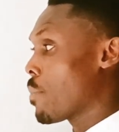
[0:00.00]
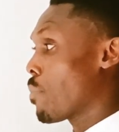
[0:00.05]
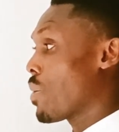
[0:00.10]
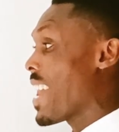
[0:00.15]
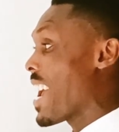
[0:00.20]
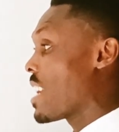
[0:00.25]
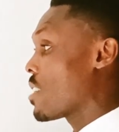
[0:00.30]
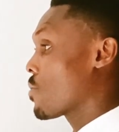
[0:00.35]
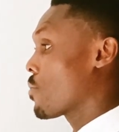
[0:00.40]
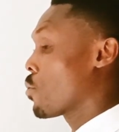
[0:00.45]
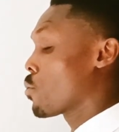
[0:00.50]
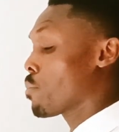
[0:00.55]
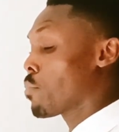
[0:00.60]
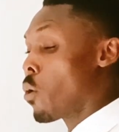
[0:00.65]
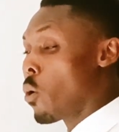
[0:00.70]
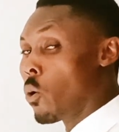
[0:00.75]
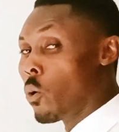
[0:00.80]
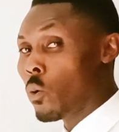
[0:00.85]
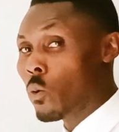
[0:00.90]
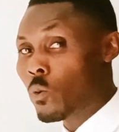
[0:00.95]
He plays
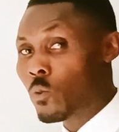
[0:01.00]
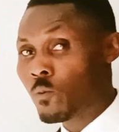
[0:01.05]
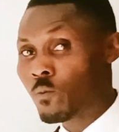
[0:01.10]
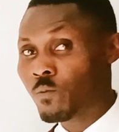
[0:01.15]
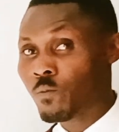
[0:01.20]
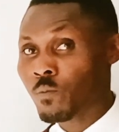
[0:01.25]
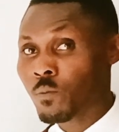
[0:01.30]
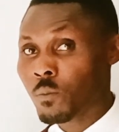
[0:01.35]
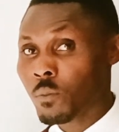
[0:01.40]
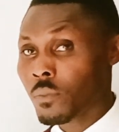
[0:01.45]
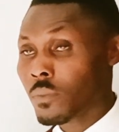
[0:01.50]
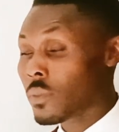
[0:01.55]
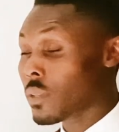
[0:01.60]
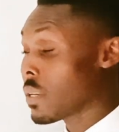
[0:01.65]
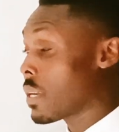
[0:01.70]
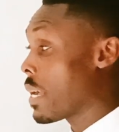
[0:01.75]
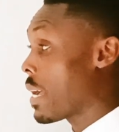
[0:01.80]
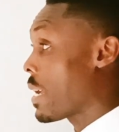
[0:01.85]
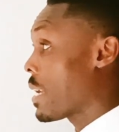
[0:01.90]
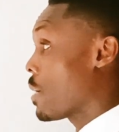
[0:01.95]
football.
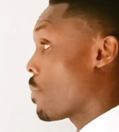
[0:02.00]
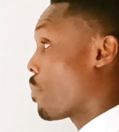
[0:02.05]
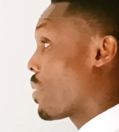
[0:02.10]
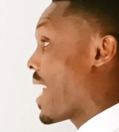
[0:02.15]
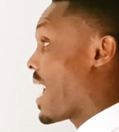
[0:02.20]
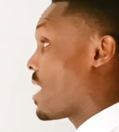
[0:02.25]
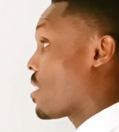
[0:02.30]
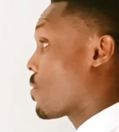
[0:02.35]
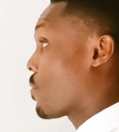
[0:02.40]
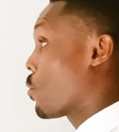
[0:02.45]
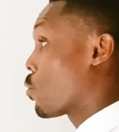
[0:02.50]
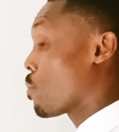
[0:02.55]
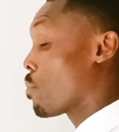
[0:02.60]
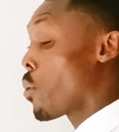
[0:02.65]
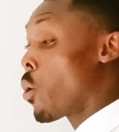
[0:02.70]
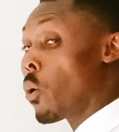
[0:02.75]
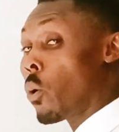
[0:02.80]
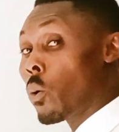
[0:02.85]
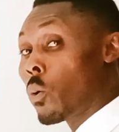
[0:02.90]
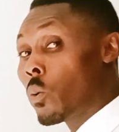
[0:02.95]
He plays
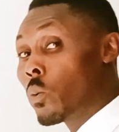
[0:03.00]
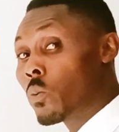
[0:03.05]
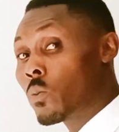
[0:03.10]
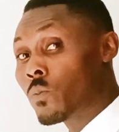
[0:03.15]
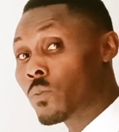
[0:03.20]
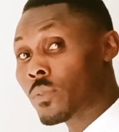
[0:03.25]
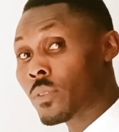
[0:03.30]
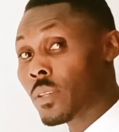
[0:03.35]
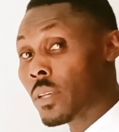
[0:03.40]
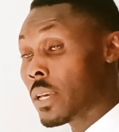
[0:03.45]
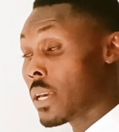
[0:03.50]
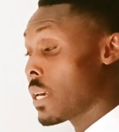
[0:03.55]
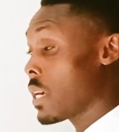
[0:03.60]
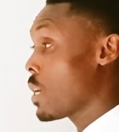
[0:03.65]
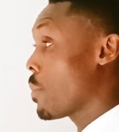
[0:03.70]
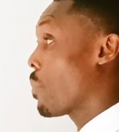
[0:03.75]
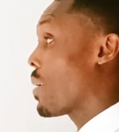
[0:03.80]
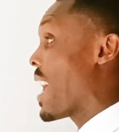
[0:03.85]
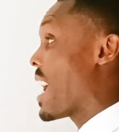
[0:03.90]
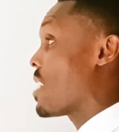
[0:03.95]
football.
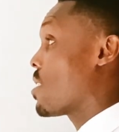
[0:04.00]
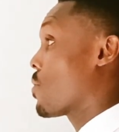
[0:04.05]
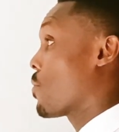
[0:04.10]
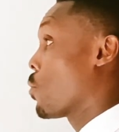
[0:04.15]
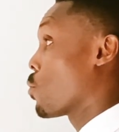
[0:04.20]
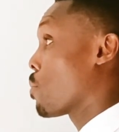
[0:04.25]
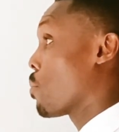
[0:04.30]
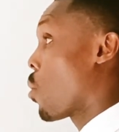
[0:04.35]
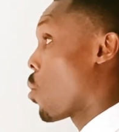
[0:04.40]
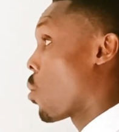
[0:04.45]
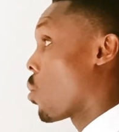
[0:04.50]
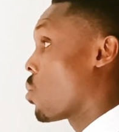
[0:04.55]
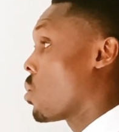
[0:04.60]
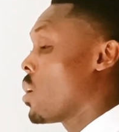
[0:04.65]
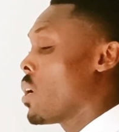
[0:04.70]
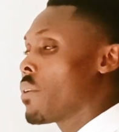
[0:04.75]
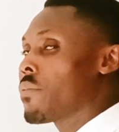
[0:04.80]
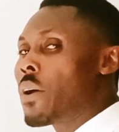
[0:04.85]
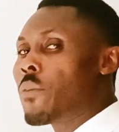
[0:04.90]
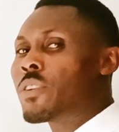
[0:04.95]
He plays football.
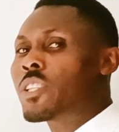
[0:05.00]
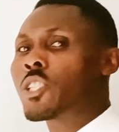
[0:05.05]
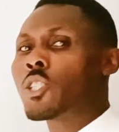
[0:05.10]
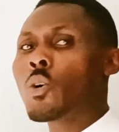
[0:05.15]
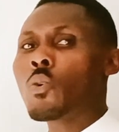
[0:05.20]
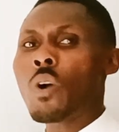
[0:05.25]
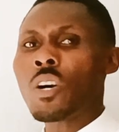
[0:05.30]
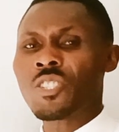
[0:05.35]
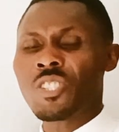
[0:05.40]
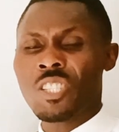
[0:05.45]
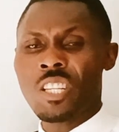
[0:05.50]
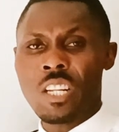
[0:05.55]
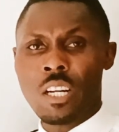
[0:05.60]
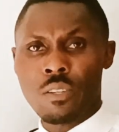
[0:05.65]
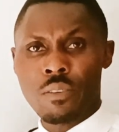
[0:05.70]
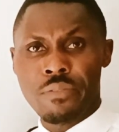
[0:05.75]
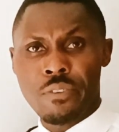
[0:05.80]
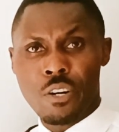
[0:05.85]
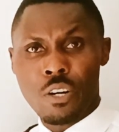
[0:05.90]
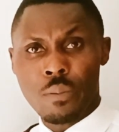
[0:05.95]
There is no
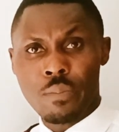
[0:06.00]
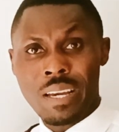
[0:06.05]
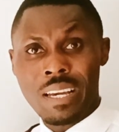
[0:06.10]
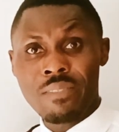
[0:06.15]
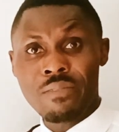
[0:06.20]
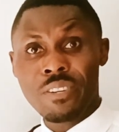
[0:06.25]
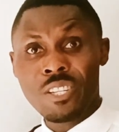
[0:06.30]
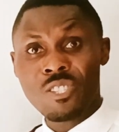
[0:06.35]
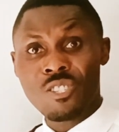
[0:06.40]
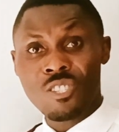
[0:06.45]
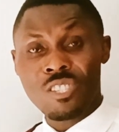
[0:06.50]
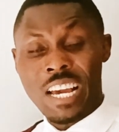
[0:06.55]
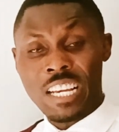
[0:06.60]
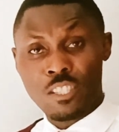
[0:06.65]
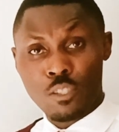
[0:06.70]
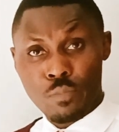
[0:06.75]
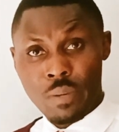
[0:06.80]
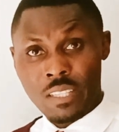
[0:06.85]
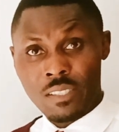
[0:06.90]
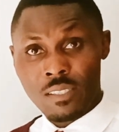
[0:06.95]
auxiliary verb in the
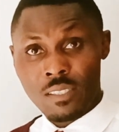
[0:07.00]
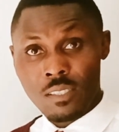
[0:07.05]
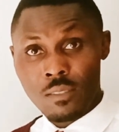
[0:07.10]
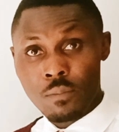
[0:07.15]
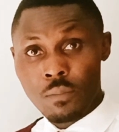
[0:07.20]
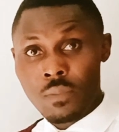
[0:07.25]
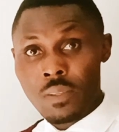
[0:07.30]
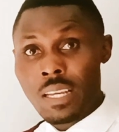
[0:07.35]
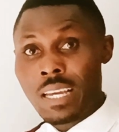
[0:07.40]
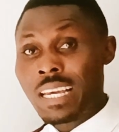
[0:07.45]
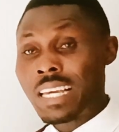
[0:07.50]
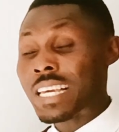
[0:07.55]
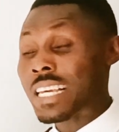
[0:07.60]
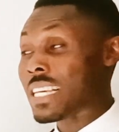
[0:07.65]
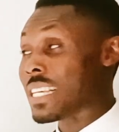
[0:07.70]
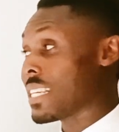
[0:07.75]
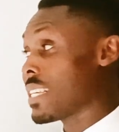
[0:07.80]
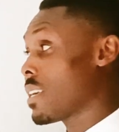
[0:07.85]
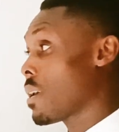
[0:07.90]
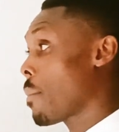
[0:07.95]
statement.
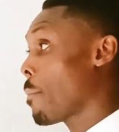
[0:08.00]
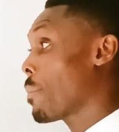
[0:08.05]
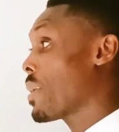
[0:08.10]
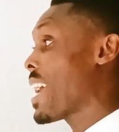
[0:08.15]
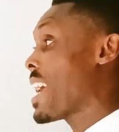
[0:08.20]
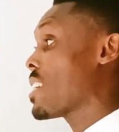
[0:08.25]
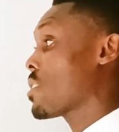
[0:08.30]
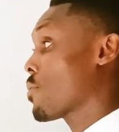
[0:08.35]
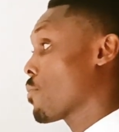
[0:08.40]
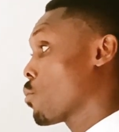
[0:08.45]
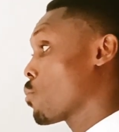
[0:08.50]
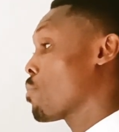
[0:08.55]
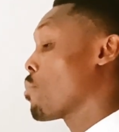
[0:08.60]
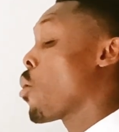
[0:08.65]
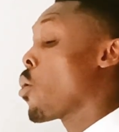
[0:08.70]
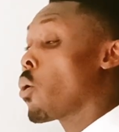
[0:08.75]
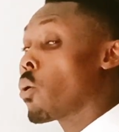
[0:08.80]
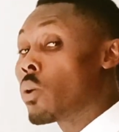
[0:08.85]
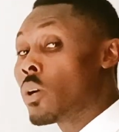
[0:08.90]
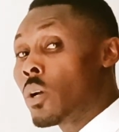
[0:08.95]
He plays
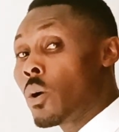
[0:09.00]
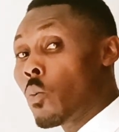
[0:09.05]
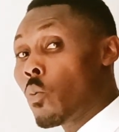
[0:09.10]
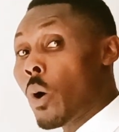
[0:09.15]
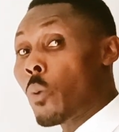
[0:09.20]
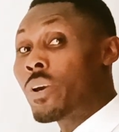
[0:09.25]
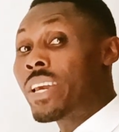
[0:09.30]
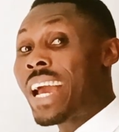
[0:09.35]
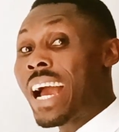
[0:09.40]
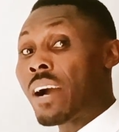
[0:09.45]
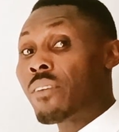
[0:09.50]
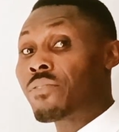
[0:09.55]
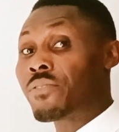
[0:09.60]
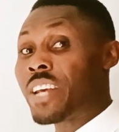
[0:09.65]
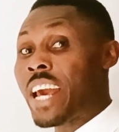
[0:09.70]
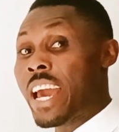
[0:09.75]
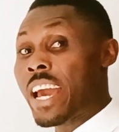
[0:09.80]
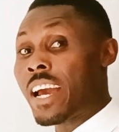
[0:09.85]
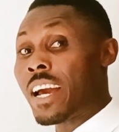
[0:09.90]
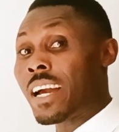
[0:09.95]
football. What we
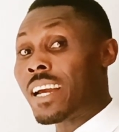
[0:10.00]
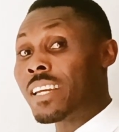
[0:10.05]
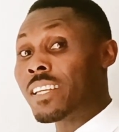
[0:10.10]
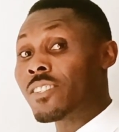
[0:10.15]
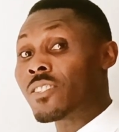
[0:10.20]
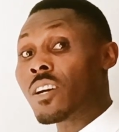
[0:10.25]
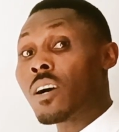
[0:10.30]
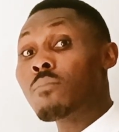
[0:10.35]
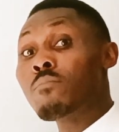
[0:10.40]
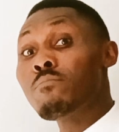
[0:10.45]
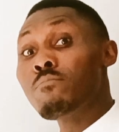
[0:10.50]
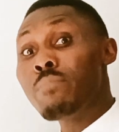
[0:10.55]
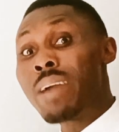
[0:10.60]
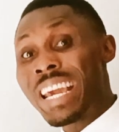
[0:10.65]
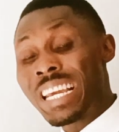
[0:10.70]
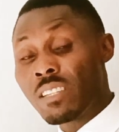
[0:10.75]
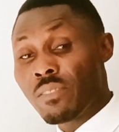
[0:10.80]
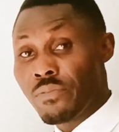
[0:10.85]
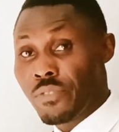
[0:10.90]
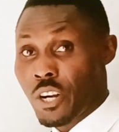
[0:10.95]
have there is a
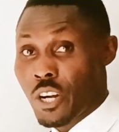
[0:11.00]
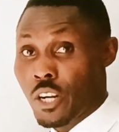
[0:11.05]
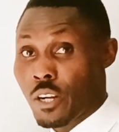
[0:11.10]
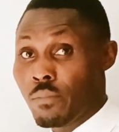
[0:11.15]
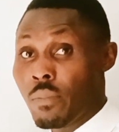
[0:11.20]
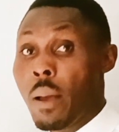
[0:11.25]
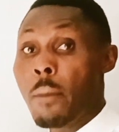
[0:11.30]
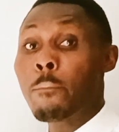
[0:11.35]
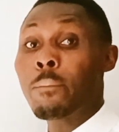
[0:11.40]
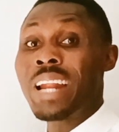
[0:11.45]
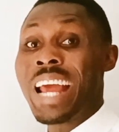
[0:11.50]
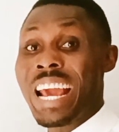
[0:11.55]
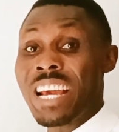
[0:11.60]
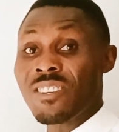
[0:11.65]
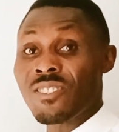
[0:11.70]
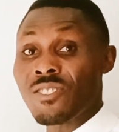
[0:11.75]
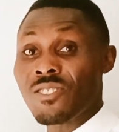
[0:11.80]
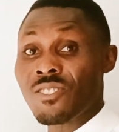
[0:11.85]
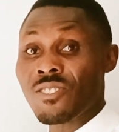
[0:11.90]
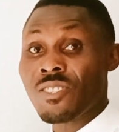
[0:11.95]
main verb,
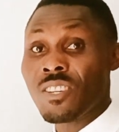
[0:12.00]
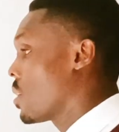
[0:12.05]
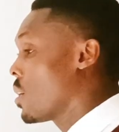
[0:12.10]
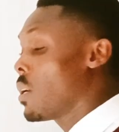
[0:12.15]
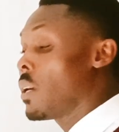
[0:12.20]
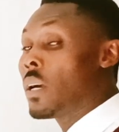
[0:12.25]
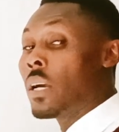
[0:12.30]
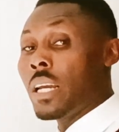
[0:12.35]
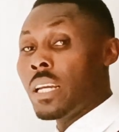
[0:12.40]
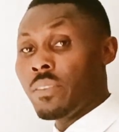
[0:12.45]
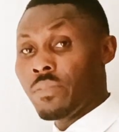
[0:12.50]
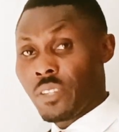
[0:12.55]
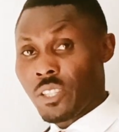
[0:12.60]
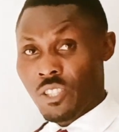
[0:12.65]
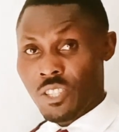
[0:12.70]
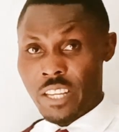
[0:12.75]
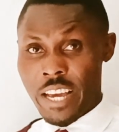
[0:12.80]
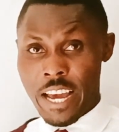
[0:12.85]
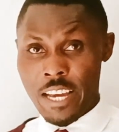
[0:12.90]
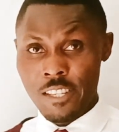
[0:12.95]
plays. In
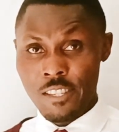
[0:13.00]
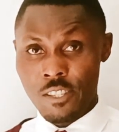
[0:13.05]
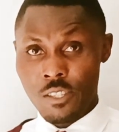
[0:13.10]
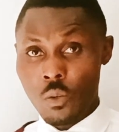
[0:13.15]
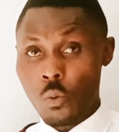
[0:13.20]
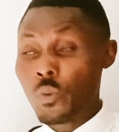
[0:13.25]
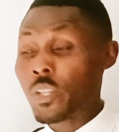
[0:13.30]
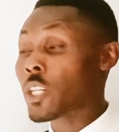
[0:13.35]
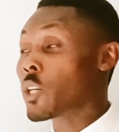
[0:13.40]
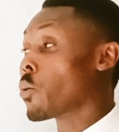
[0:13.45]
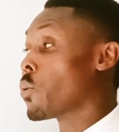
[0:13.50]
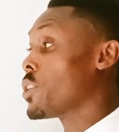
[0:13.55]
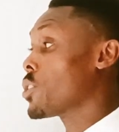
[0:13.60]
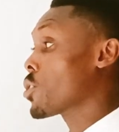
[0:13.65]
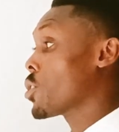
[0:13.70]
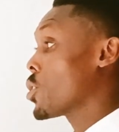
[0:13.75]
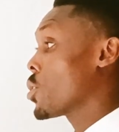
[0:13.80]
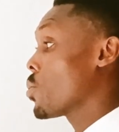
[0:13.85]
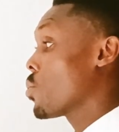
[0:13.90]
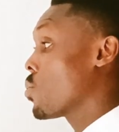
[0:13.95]
this case, we're
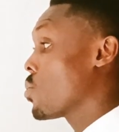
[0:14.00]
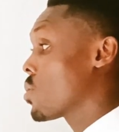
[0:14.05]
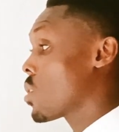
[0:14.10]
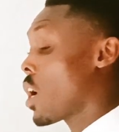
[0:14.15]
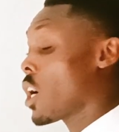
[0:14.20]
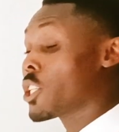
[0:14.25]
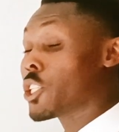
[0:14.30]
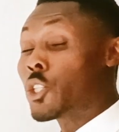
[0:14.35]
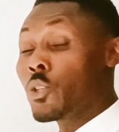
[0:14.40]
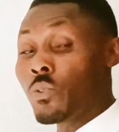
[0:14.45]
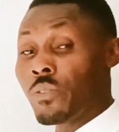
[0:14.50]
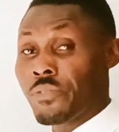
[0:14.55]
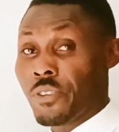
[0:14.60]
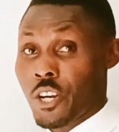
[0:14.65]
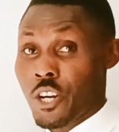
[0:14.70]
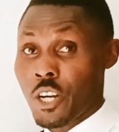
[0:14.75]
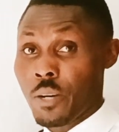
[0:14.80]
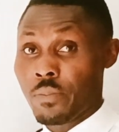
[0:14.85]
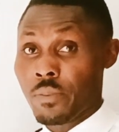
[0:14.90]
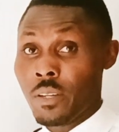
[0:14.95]
going to use a do
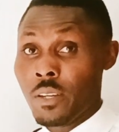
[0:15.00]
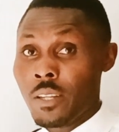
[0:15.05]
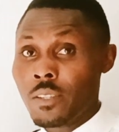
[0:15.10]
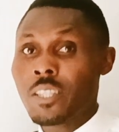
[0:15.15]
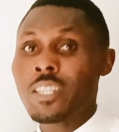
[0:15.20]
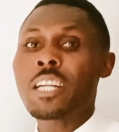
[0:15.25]
verb